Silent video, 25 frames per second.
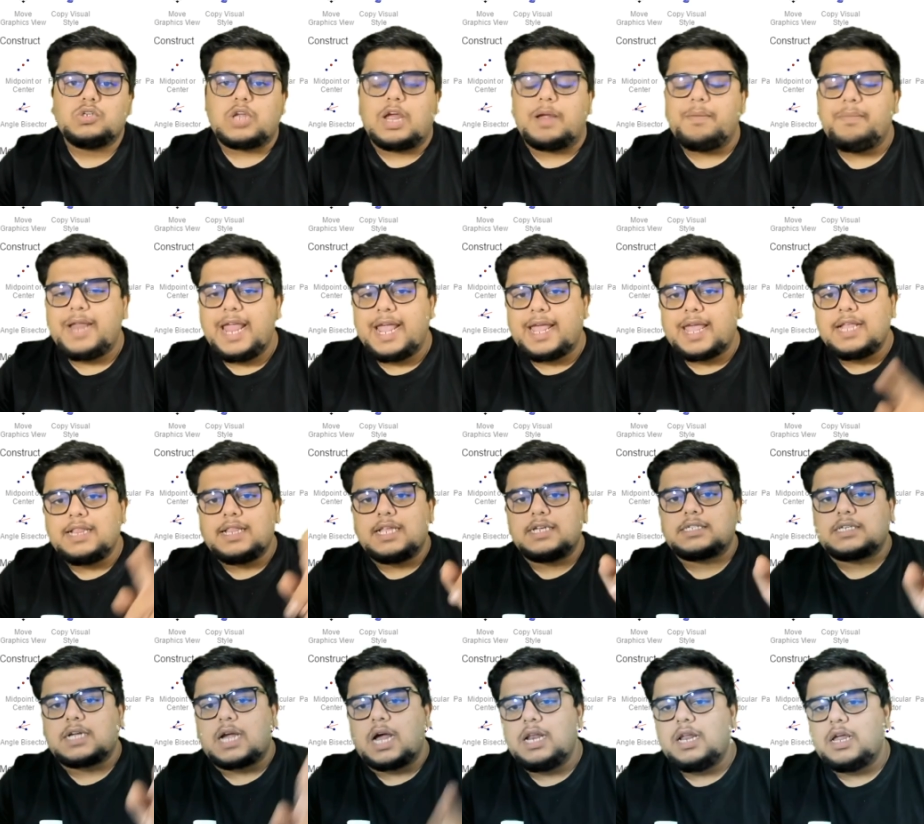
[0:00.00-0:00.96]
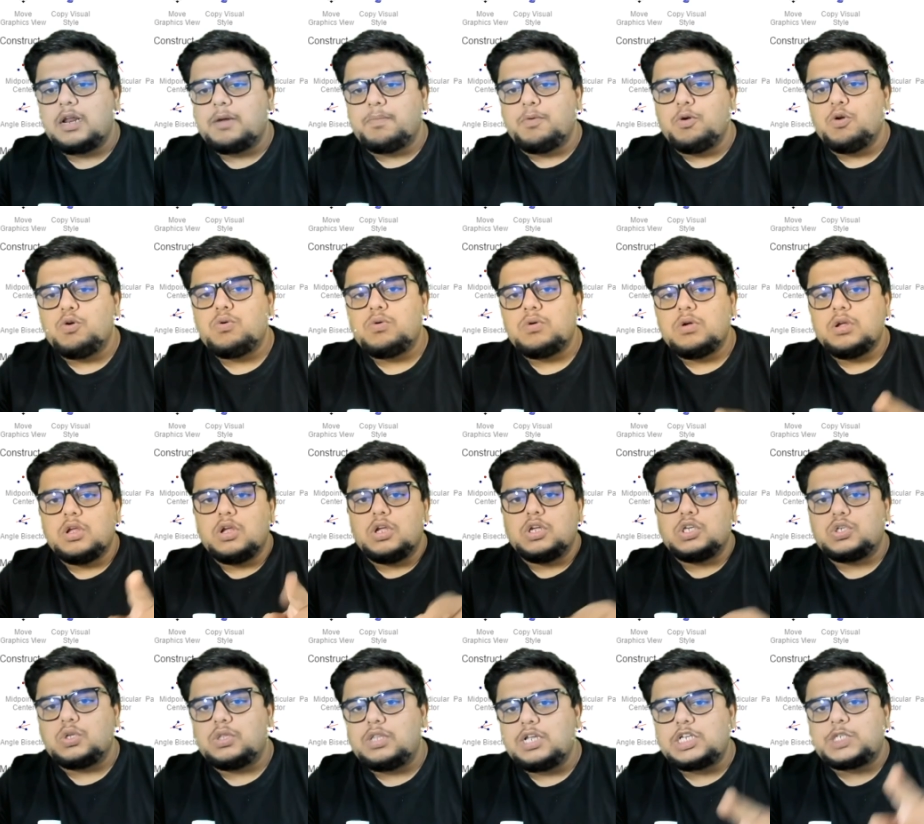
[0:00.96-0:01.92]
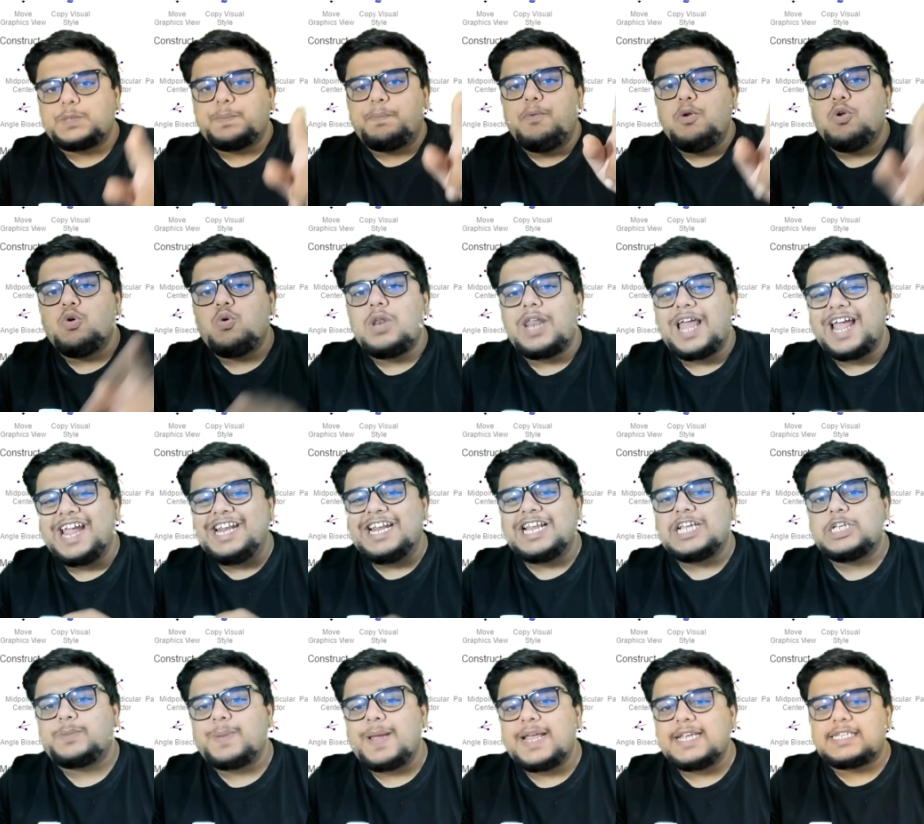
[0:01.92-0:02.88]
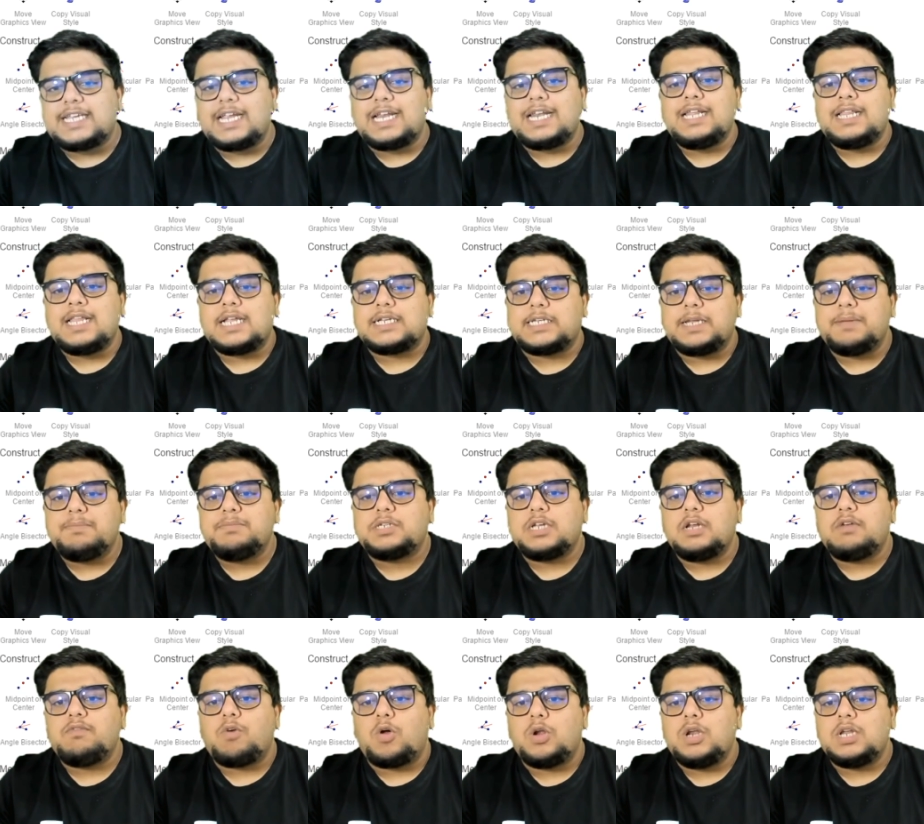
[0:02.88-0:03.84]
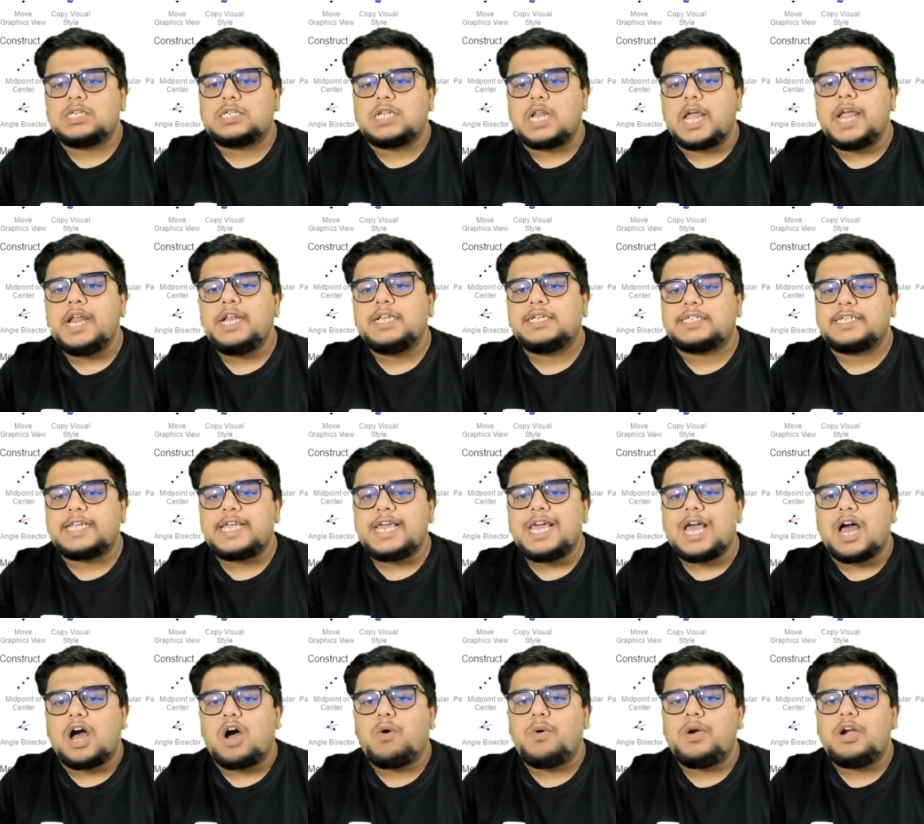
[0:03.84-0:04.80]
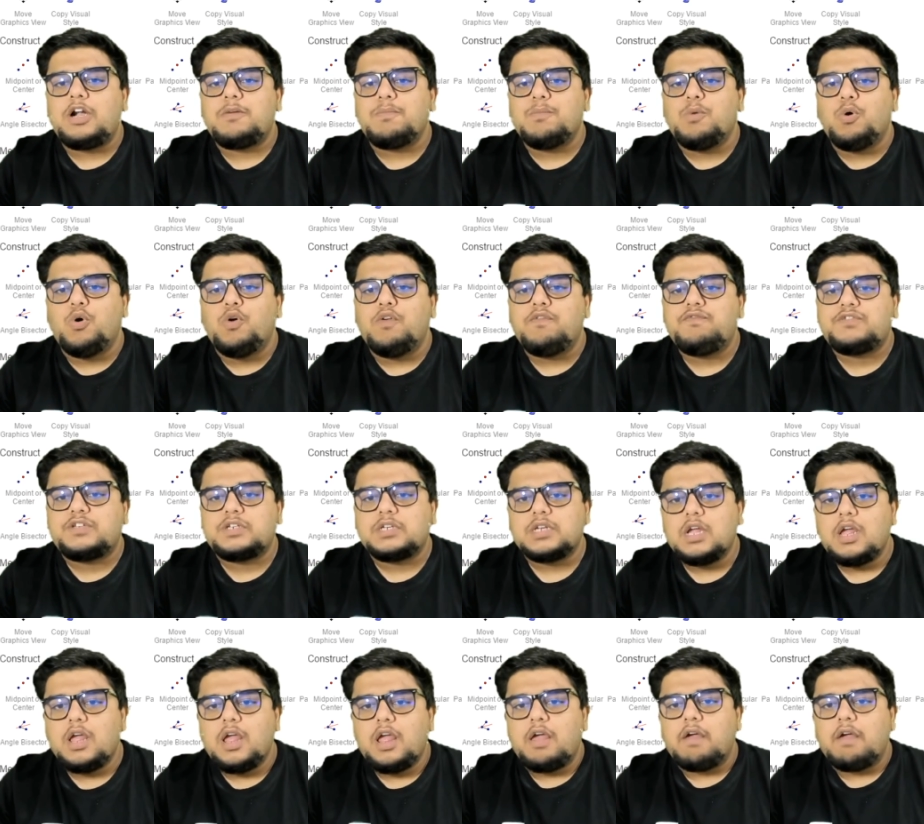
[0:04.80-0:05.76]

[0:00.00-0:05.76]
So I'm taking this color blue. So this blue line is basically the Simpson-Wallace line. See how it moves